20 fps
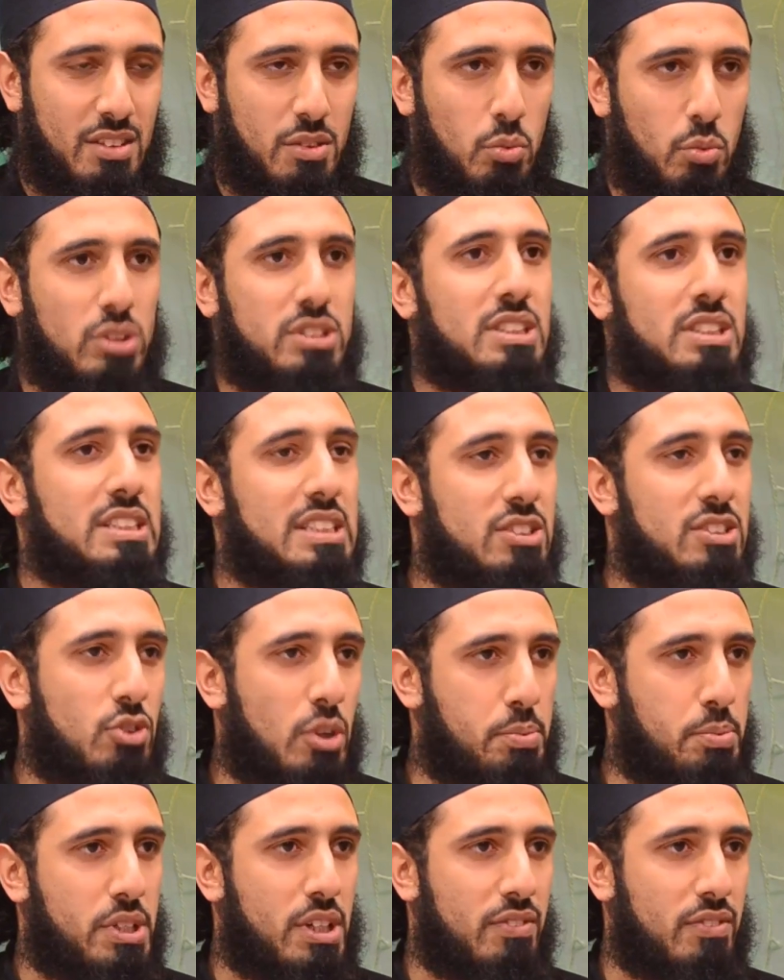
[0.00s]
What's the
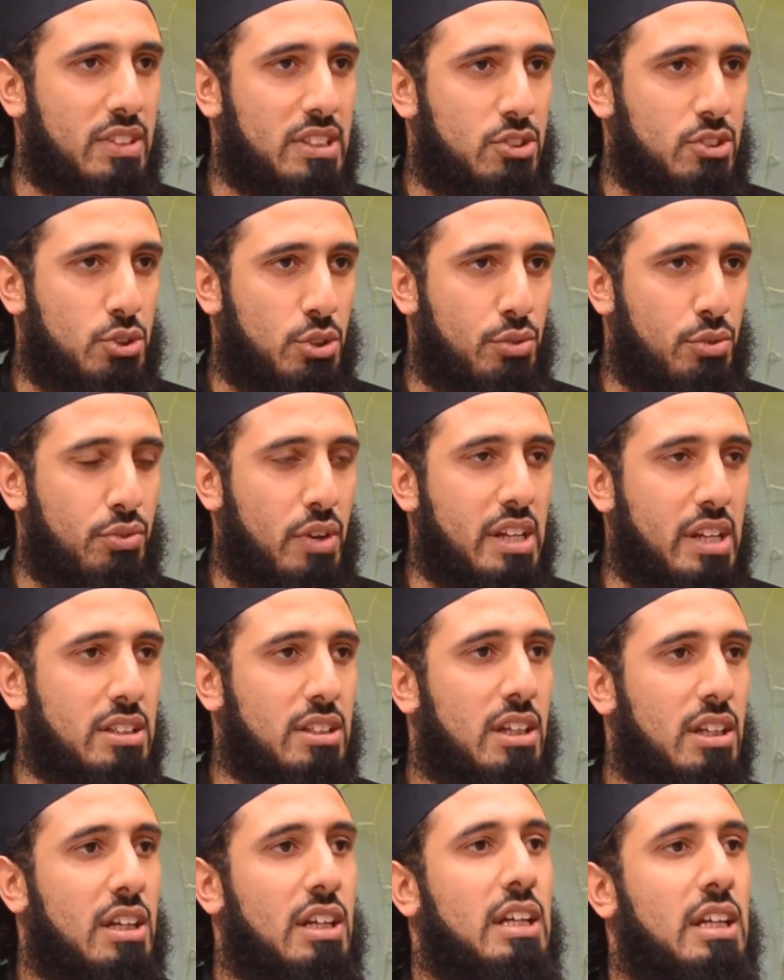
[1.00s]
description of this true friend?
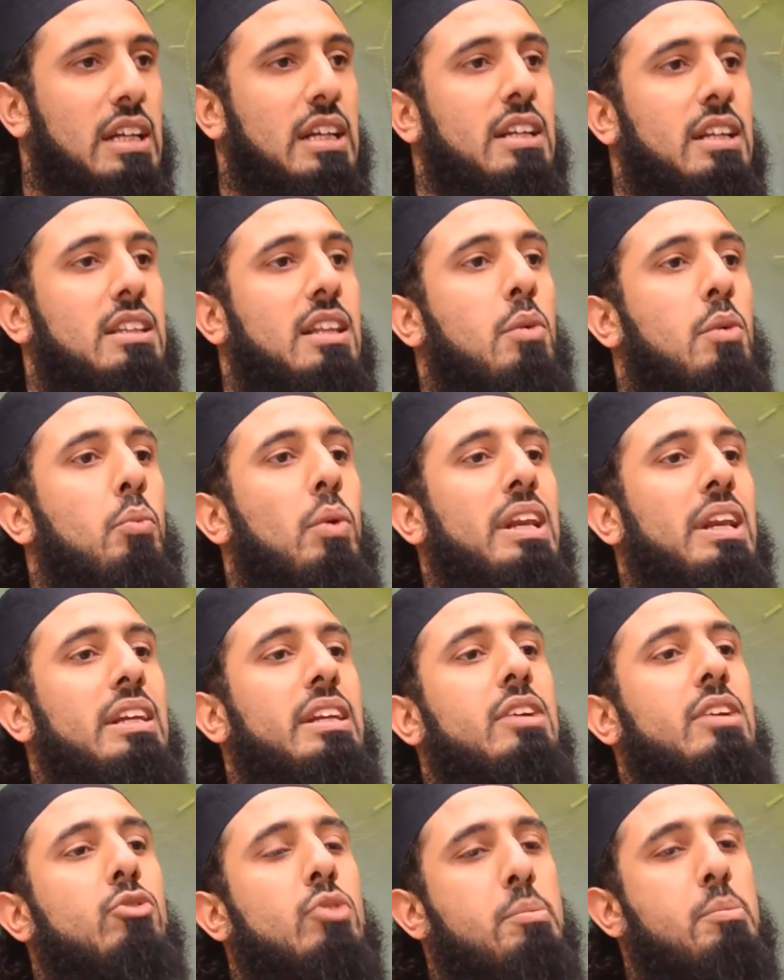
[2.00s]
That when
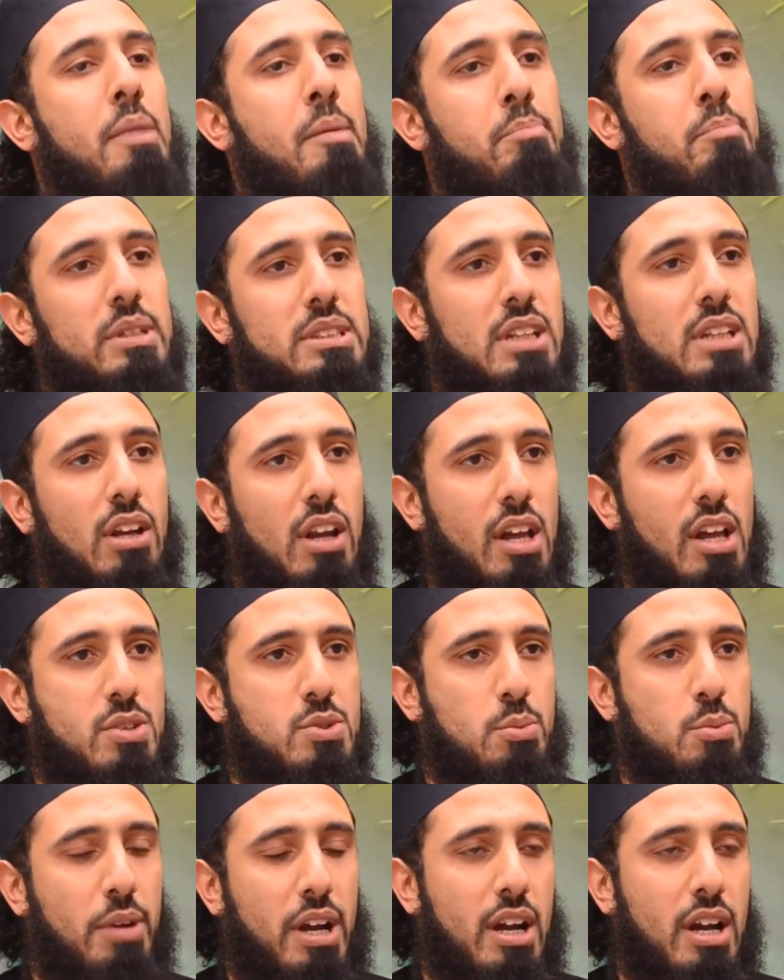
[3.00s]
he remembers Allah
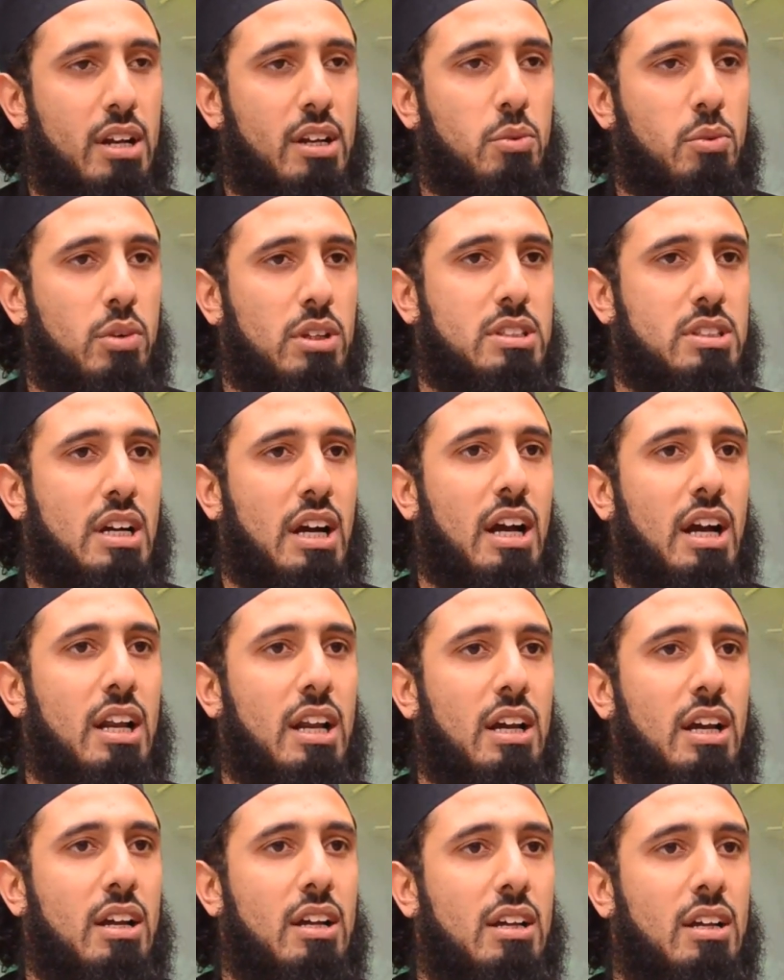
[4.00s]
subhanahu wa
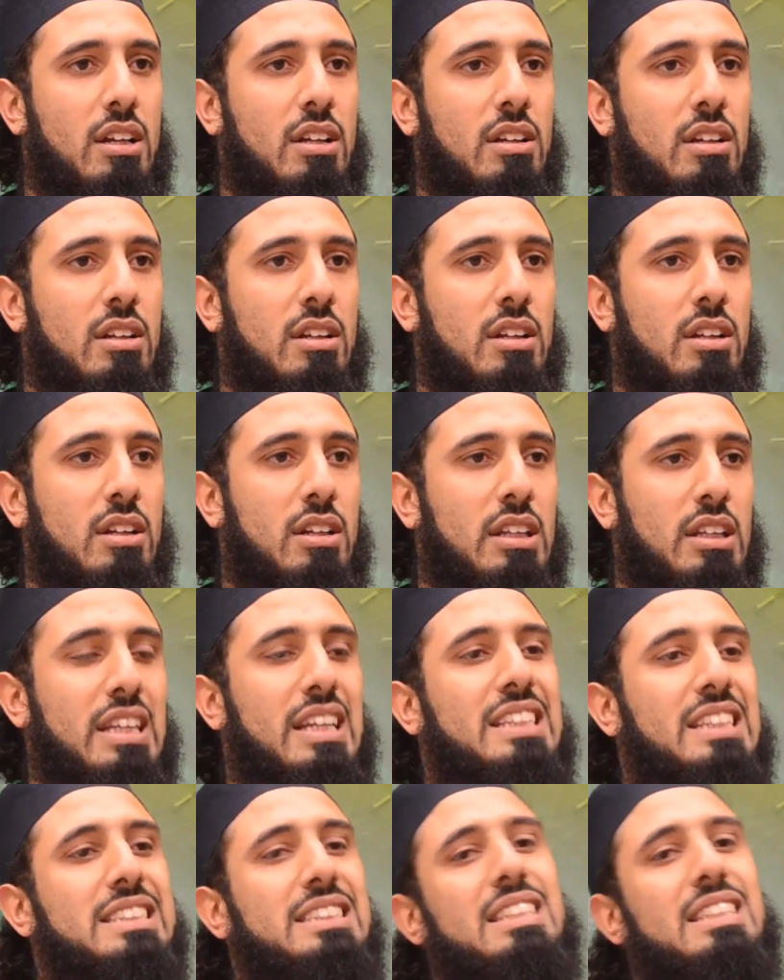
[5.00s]
ta'ala,
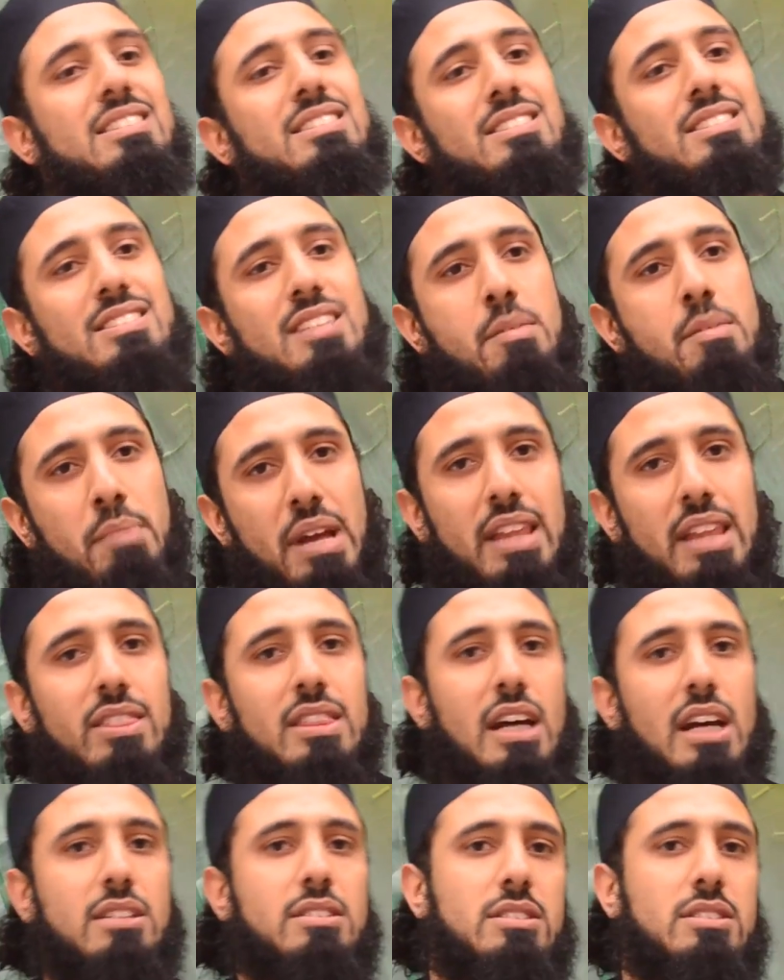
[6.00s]
he assists him in
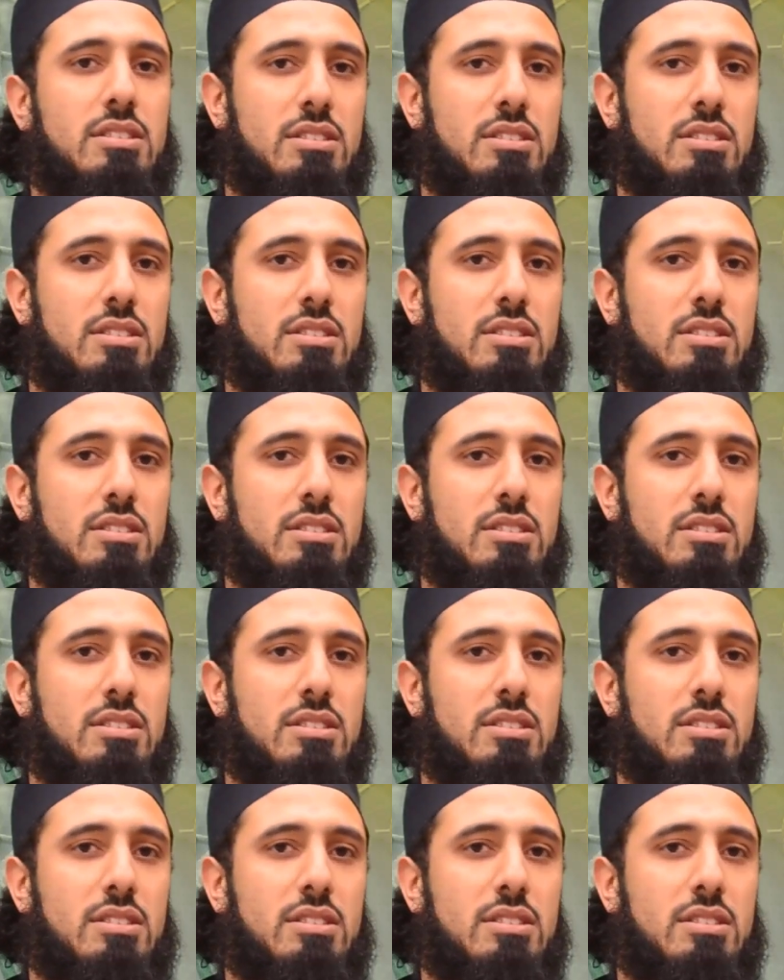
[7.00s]
that.